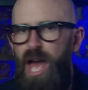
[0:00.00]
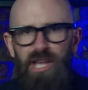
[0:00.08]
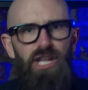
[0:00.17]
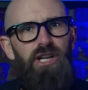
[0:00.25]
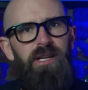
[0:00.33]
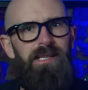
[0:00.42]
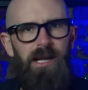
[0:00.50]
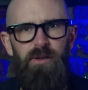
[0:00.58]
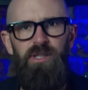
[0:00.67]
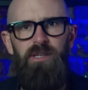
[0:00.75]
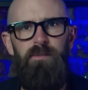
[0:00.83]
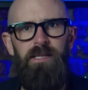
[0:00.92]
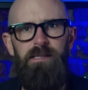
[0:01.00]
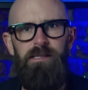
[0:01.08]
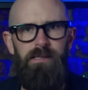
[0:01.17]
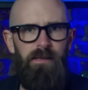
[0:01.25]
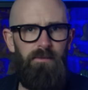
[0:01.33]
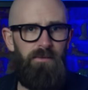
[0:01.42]
you look at how
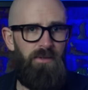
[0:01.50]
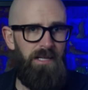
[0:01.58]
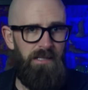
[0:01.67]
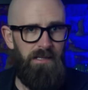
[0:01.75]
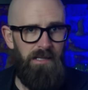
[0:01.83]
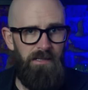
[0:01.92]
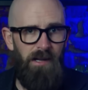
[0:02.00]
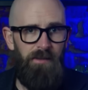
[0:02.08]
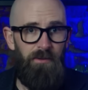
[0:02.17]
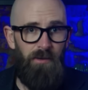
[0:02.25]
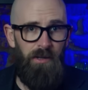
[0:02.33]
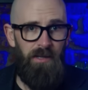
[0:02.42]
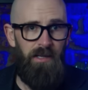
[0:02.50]
humans have treated each other on